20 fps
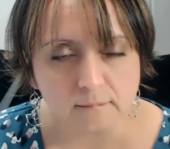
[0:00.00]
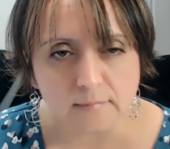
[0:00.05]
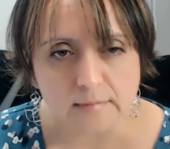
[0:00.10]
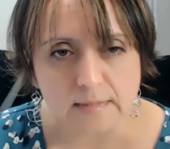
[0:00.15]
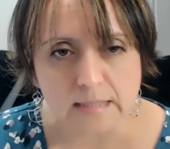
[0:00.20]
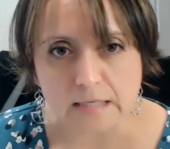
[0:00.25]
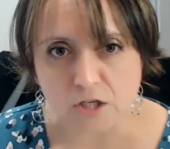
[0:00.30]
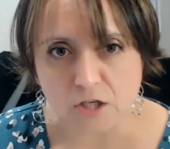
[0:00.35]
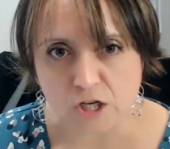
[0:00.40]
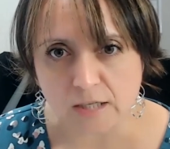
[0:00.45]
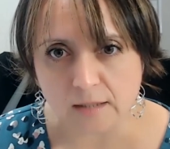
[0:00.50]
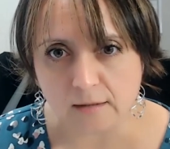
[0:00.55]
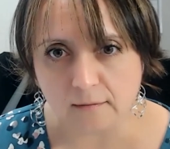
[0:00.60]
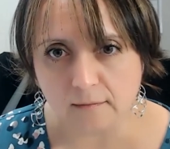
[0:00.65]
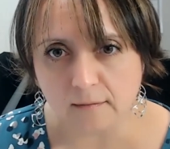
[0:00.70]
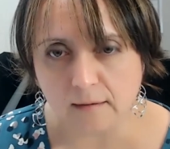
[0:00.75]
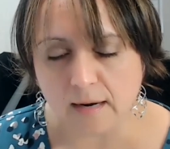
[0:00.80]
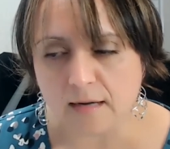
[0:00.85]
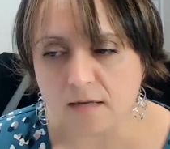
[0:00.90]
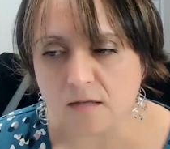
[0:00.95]
teaching,
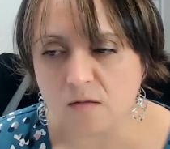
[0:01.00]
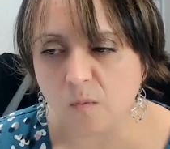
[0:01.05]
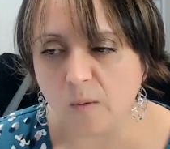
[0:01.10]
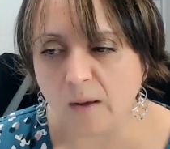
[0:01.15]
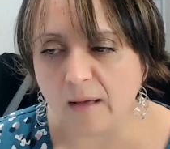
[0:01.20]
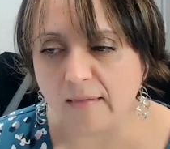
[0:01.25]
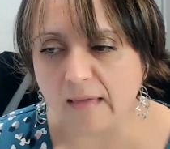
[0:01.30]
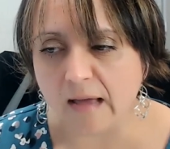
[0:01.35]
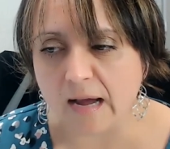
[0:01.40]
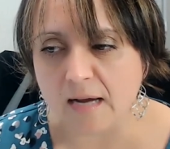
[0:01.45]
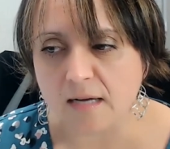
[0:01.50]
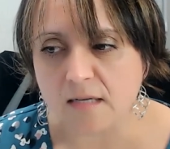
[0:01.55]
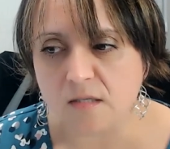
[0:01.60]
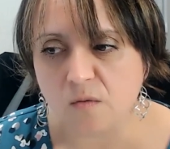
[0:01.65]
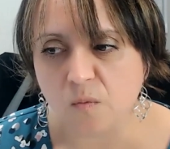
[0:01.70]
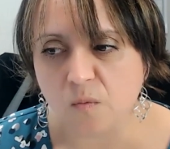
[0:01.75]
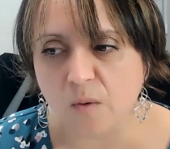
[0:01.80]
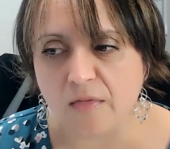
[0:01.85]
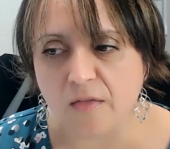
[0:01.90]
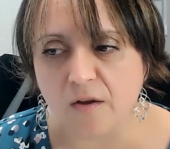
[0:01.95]
as well
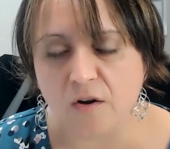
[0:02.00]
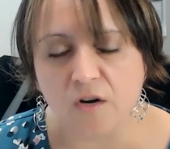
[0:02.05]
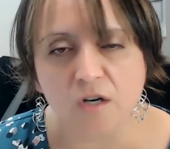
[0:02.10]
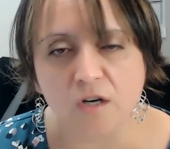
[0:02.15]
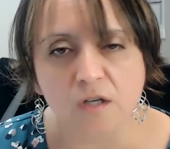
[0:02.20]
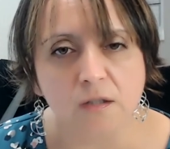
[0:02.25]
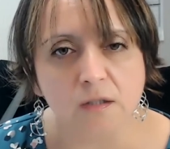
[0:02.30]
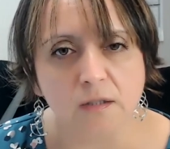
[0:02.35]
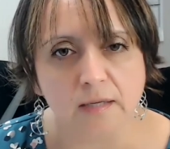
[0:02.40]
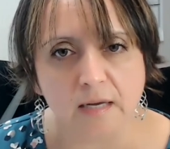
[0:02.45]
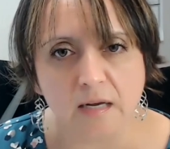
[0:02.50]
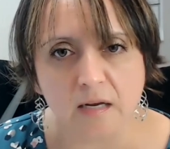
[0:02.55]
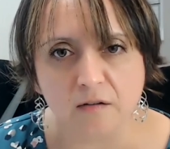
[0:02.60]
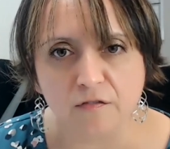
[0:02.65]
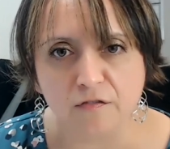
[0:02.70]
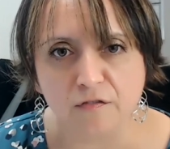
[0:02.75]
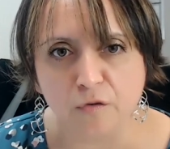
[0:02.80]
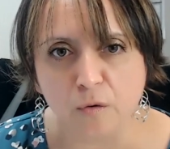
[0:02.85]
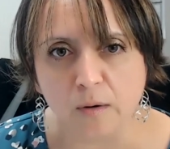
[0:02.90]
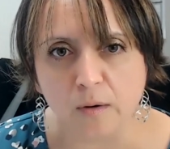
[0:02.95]
as whether you're looking
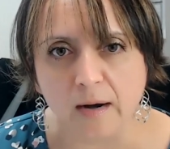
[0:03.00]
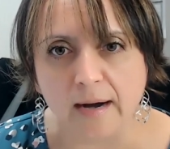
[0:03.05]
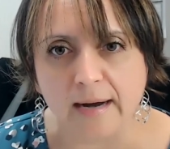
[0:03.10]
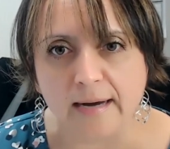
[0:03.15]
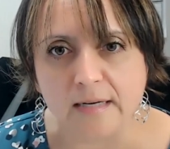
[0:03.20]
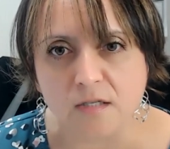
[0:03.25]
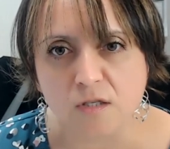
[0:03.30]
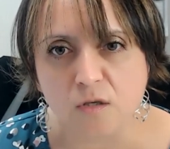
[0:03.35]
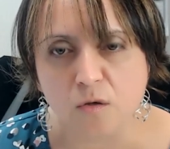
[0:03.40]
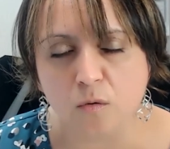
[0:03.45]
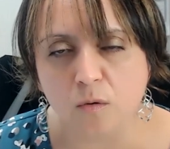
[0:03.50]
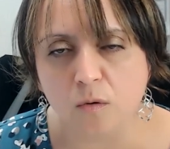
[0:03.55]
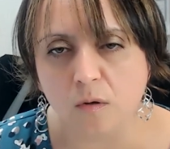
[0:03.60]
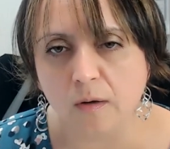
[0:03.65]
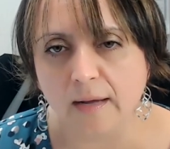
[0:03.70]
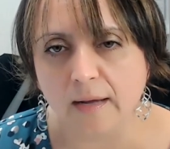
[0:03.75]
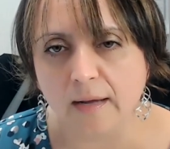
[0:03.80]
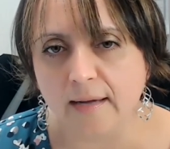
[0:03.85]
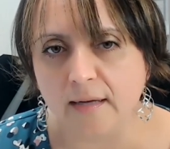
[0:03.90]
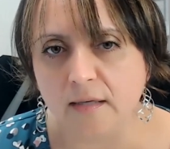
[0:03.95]
for high
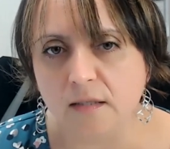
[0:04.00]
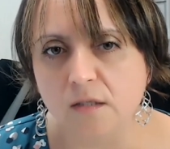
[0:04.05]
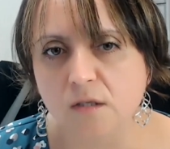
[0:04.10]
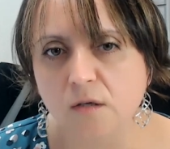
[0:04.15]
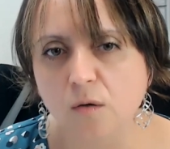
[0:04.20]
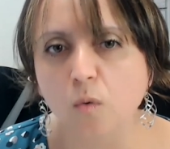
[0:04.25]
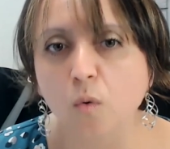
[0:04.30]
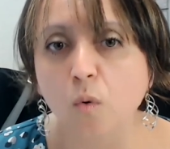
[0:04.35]
school and